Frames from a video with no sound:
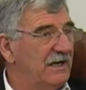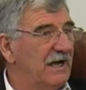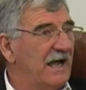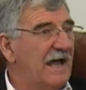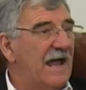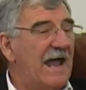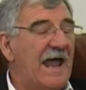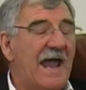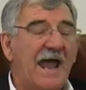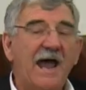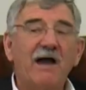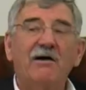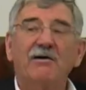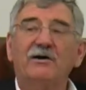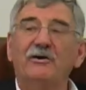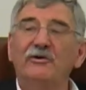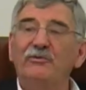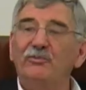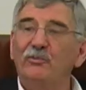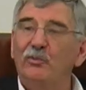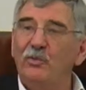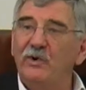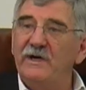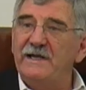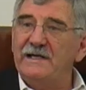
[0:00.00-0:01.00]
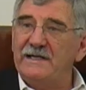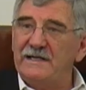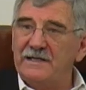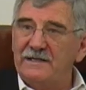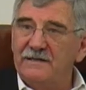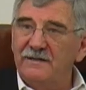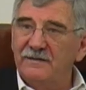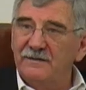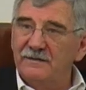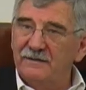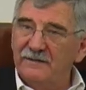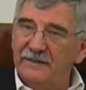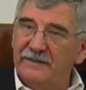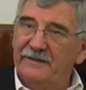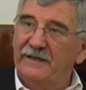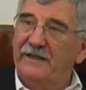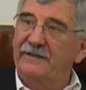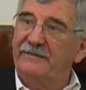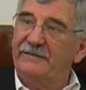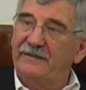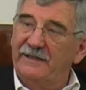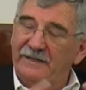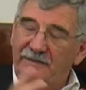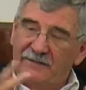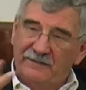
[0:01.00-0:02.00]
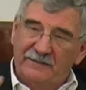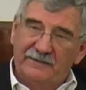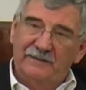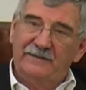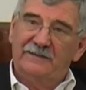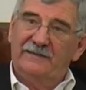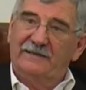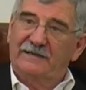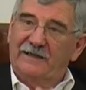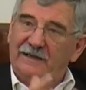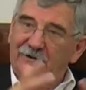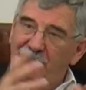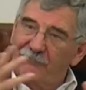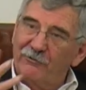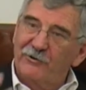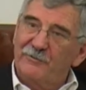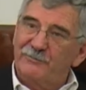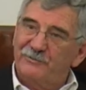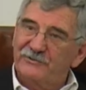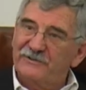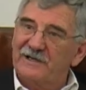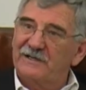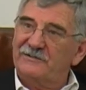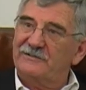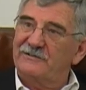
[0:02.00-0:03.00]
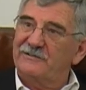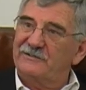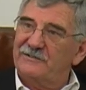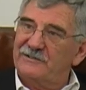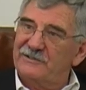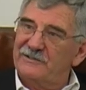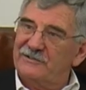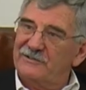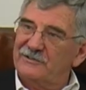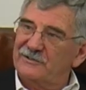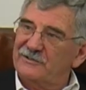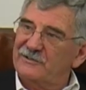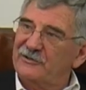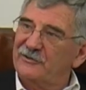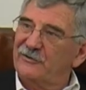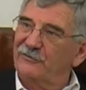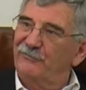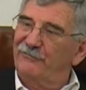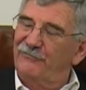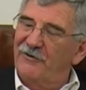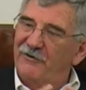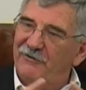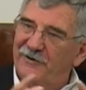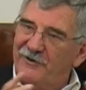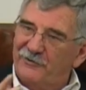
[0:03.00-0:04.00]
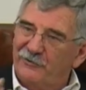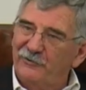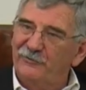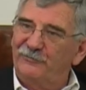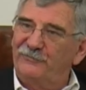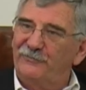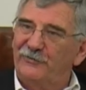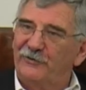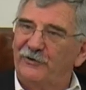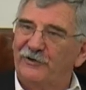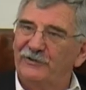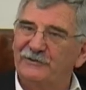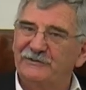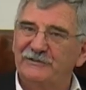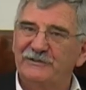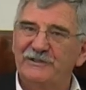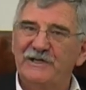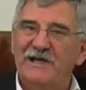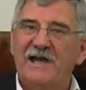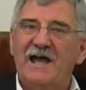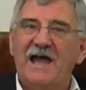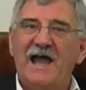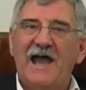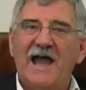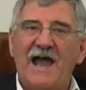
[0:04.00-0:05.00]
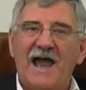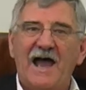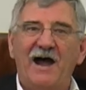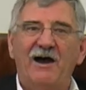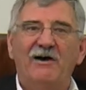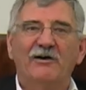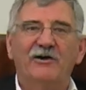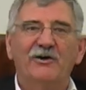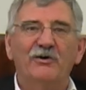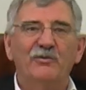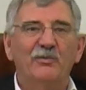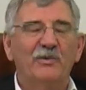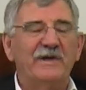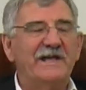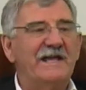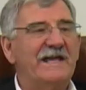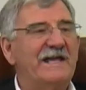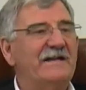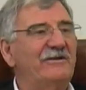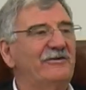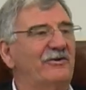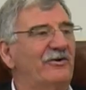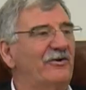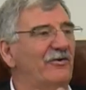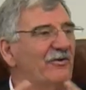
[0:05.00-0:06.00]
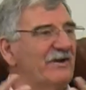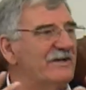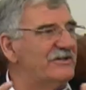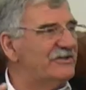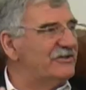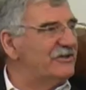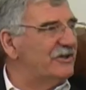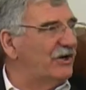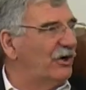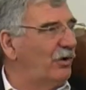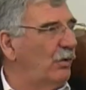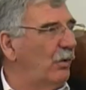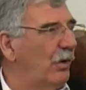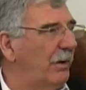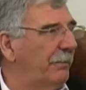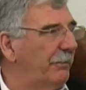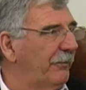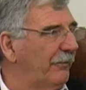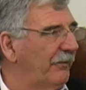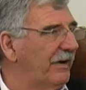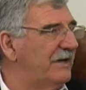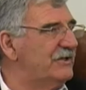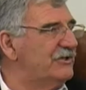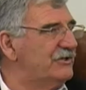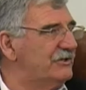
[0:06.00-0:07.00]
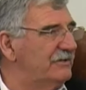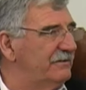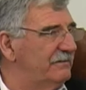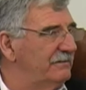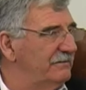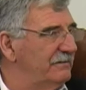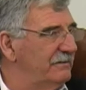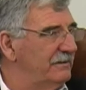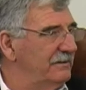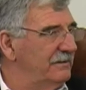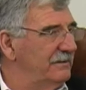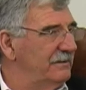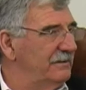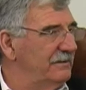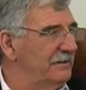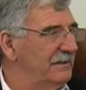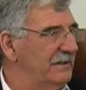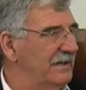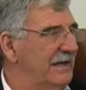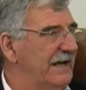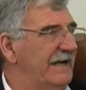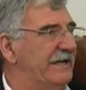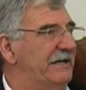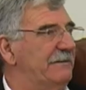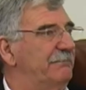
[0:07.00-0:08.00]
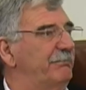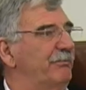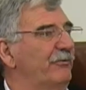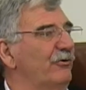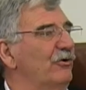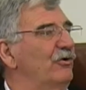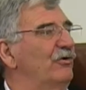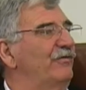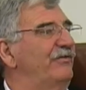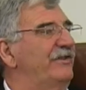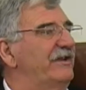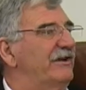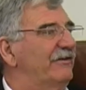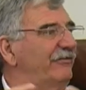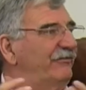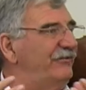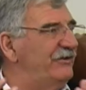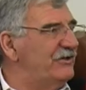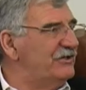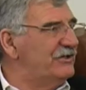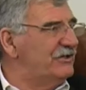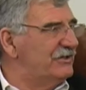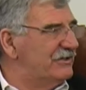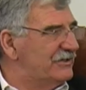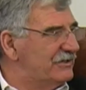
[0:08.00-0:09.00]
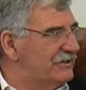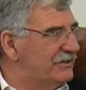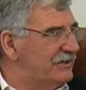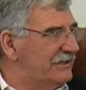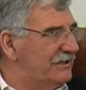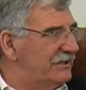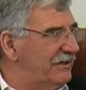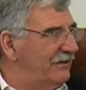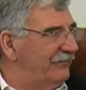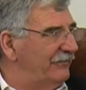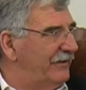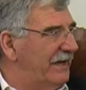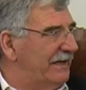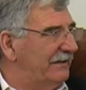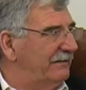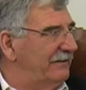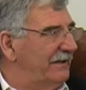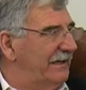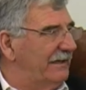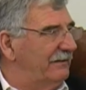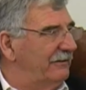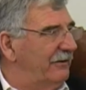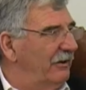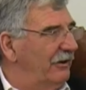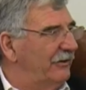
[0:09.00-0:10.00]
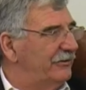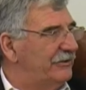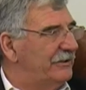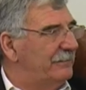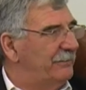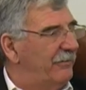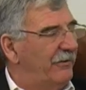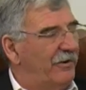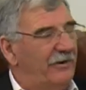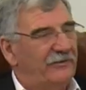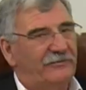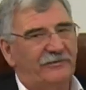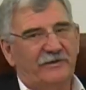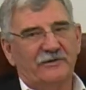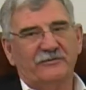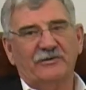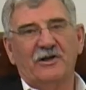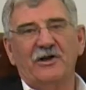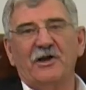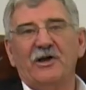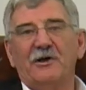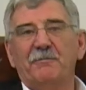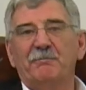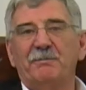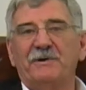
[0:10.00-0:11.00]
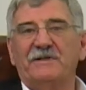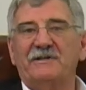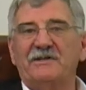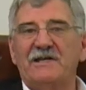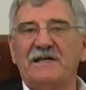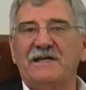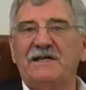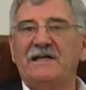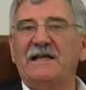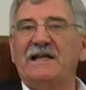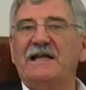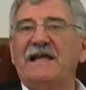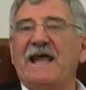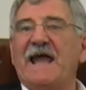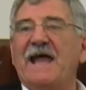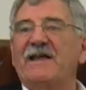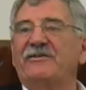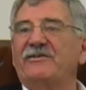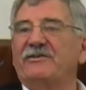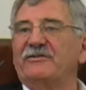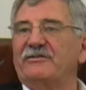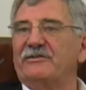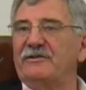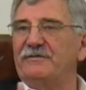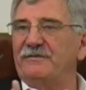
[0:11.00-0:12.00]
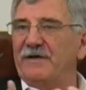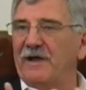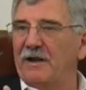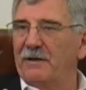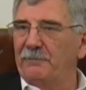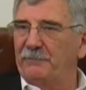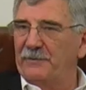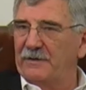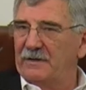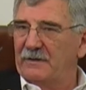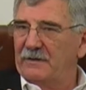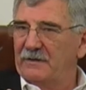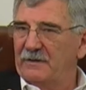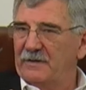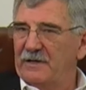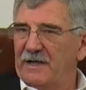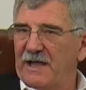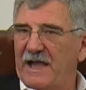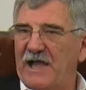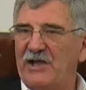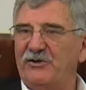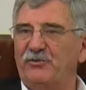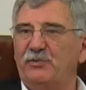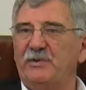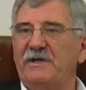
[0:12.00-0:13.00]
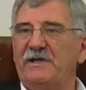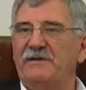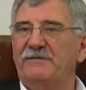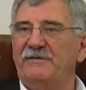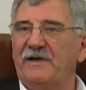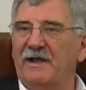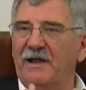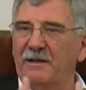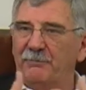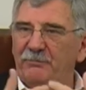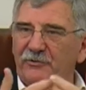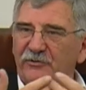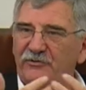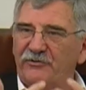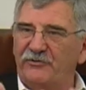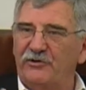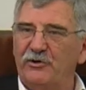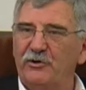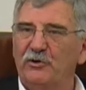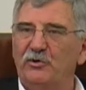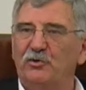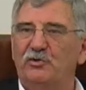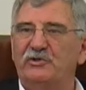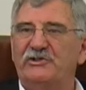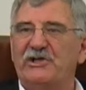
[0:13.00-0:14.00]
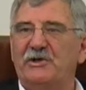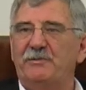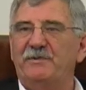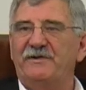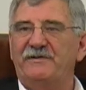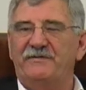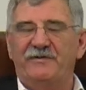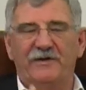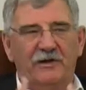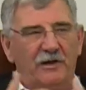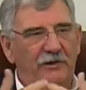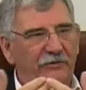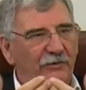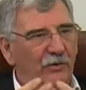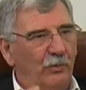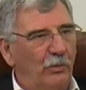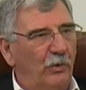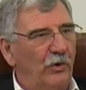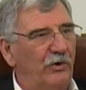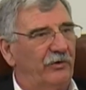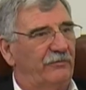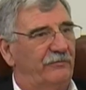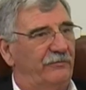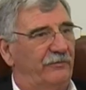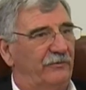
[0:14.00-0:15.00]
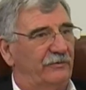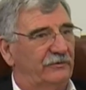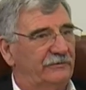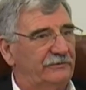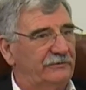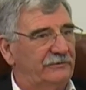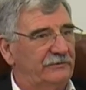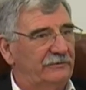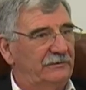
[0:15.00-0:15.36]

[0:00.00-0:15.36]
how can we, and I think a group such as this has got a very good voice, how can we increase the cooperation and improve the efficiency of that technology process, particularly as it's developing, as we develop the skills, as we develop the workforce?